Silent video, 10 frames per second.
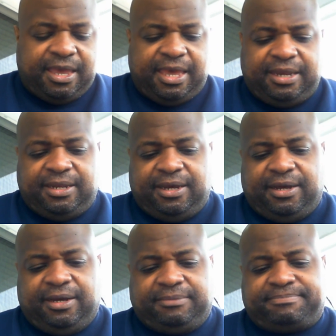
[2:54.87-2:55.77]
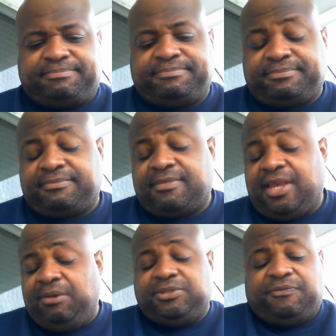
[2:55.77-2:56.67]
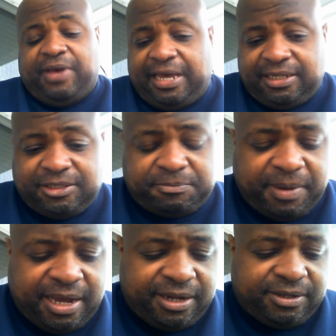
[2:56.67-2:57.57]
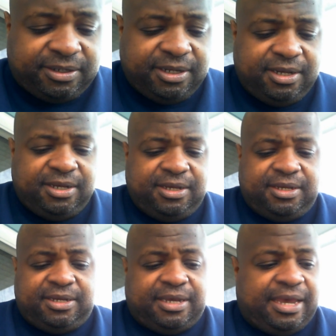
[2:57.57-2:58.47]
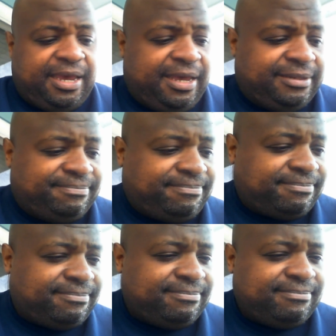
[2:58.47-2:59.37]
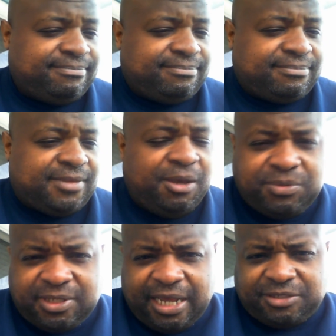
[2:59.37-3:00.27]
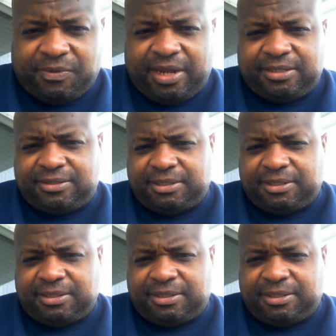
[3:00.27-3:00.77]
And he was divinely inspired, and he was a Nazarite.